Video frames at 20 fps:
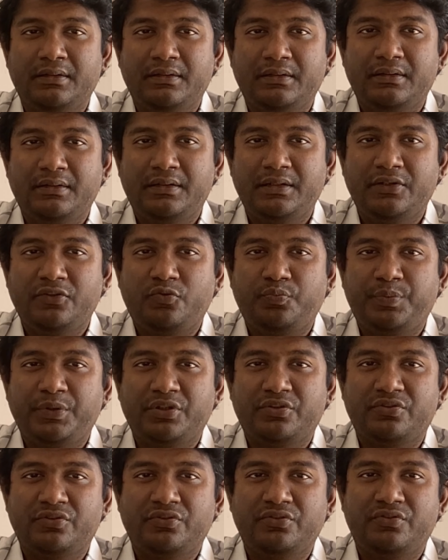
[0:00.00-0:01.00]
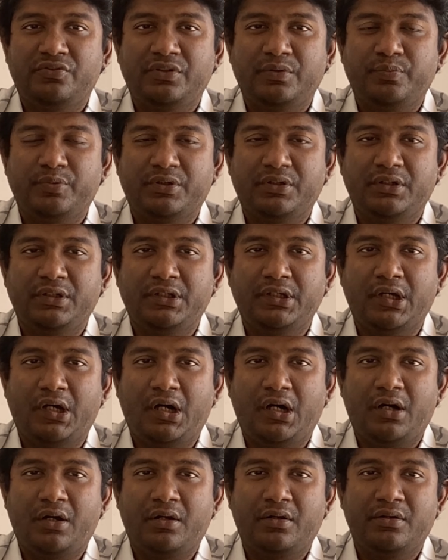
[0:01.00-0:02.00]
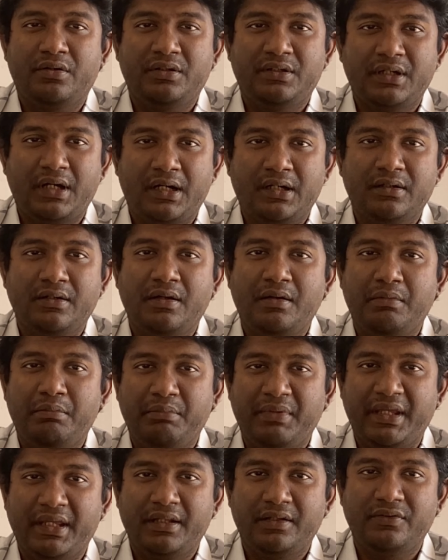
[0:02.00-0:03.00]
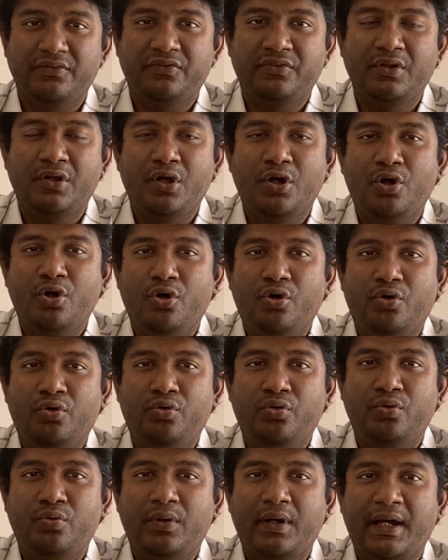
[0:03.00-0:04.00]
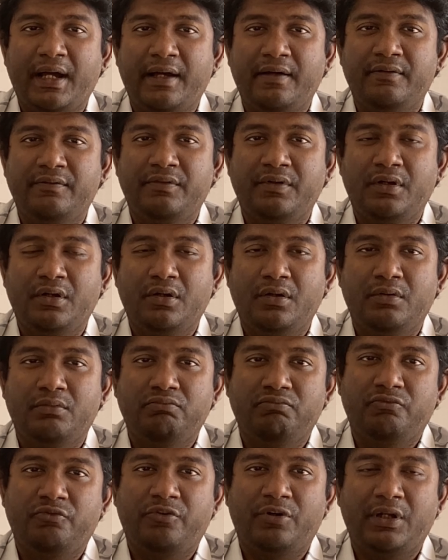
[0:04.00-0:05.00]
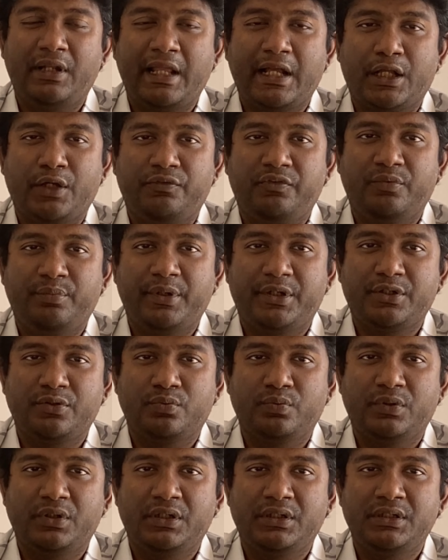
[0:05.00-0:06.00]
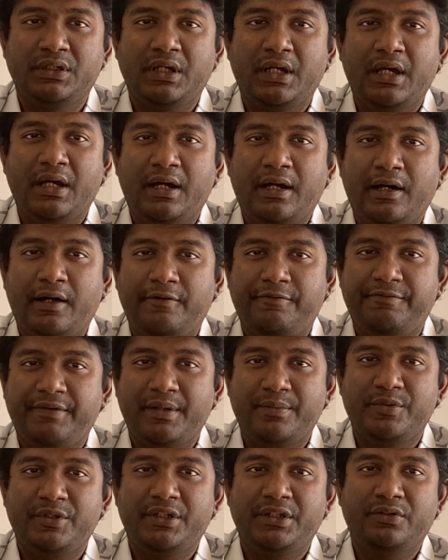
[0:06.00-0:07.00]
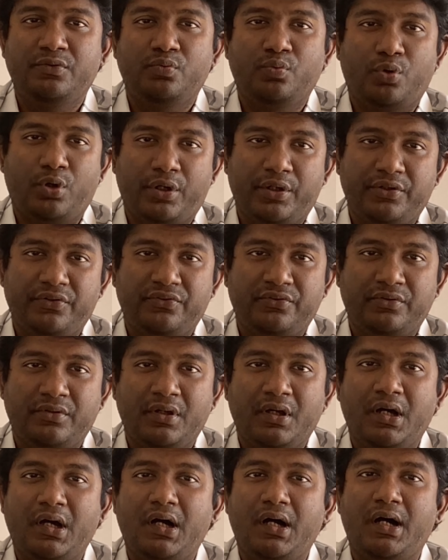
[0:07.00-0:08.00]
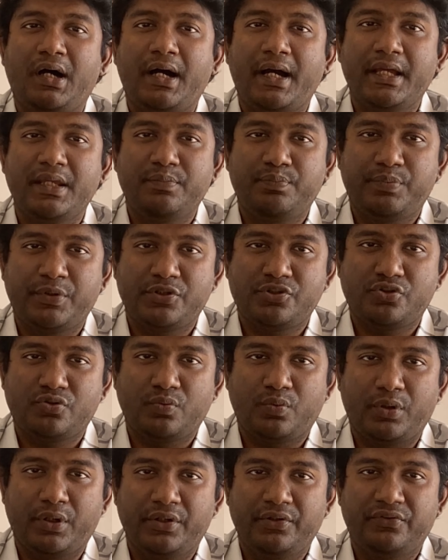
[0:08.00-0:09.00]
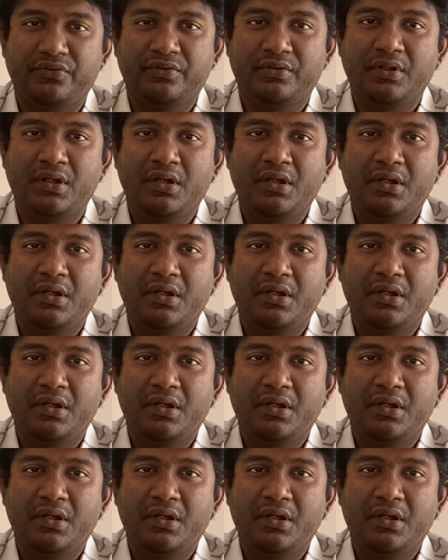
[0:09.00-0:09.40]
These patients typically are young males who have, for lack of a better word, a feminine voice, a high-pitched voice.